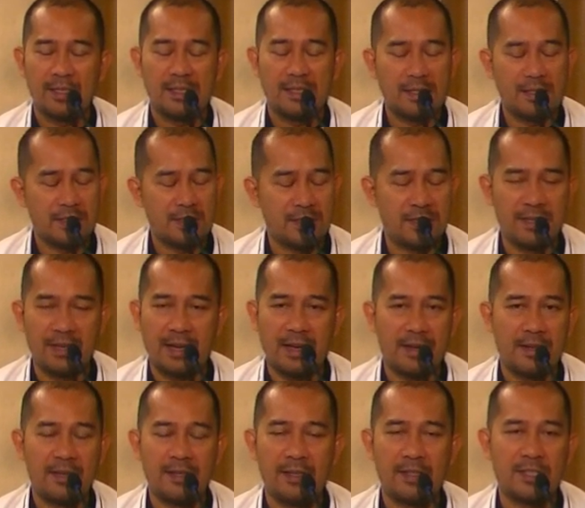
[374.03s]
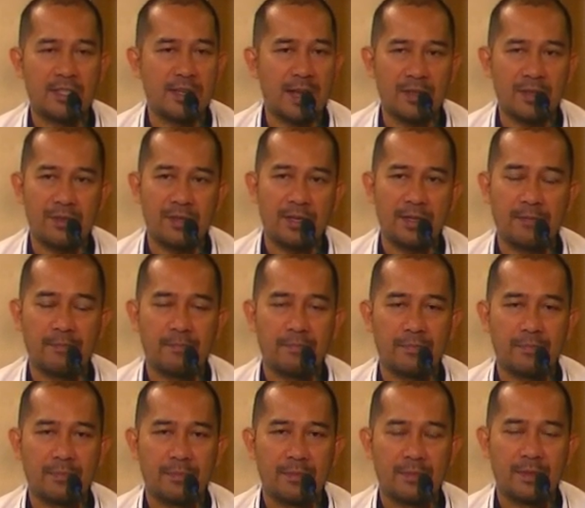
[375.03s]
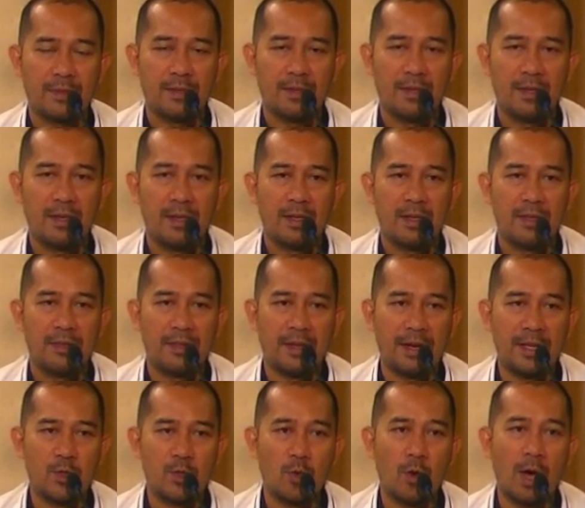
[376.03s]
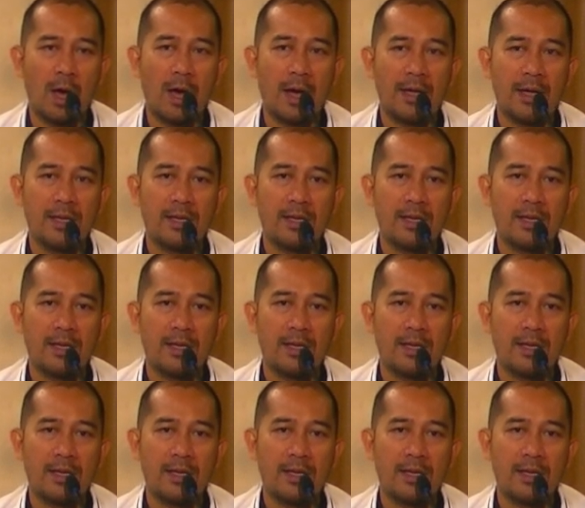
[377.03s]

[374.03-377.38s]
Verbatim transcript: It's dead. It's nothing. That is why